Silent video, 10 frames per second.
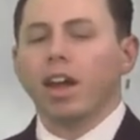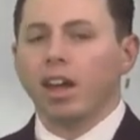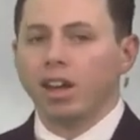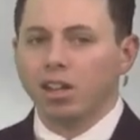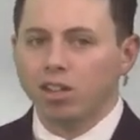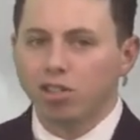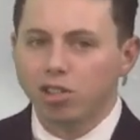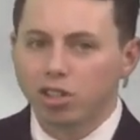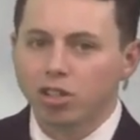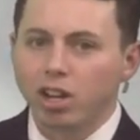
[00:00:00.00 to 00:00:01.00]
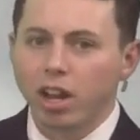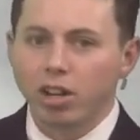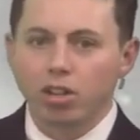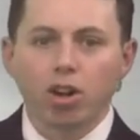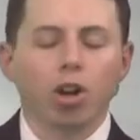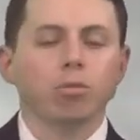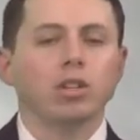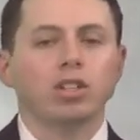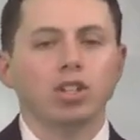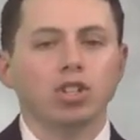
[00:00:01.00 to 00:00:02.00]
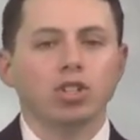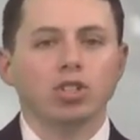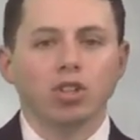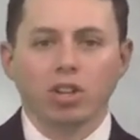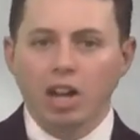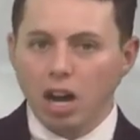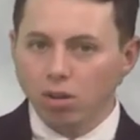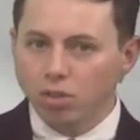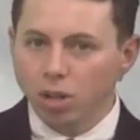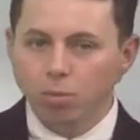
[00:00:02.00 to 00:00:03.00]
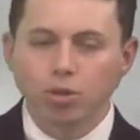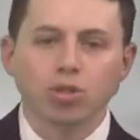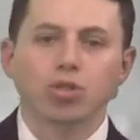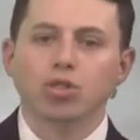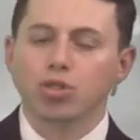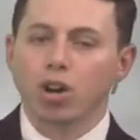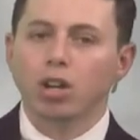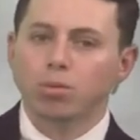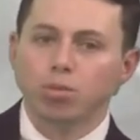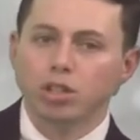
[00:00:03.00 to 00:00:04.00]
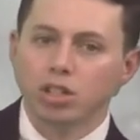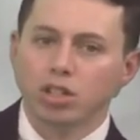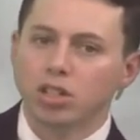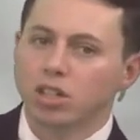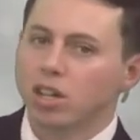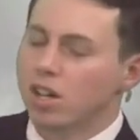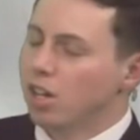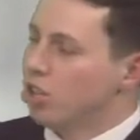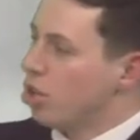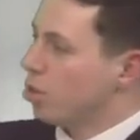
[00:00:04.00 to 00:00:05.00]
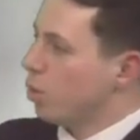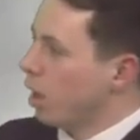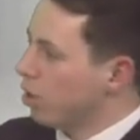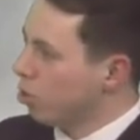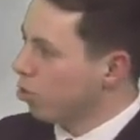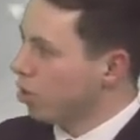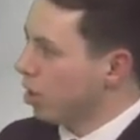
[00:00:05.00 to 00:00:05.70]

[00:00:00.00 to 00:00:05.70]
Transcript: and clear and calm conditions allow temperatures to drop pretty good. So as we head through the